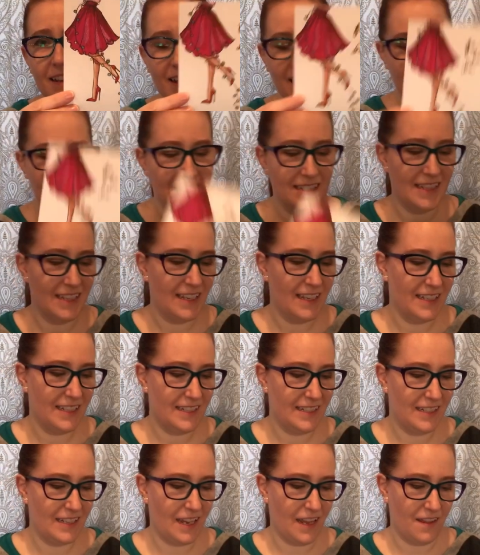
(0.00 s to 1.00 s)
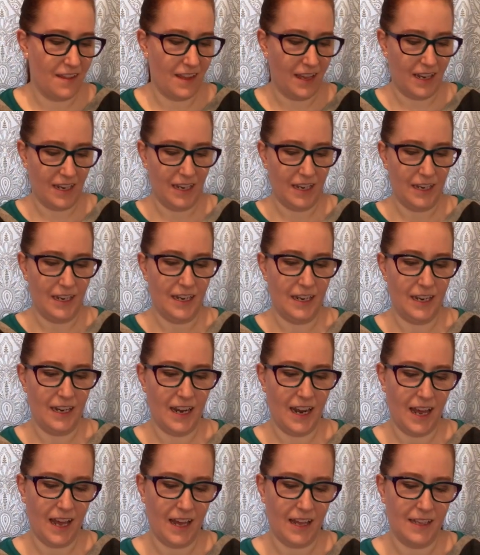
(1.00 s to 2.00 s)
has this, and then in it, it
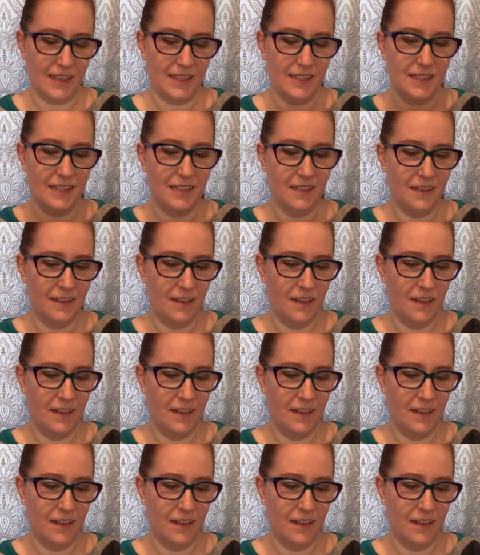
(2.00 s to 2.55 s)
has